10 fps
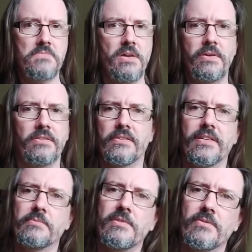No, he doesn't
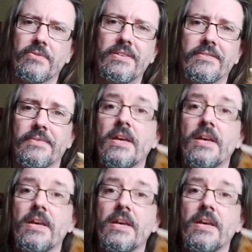think it's a motorcycle either.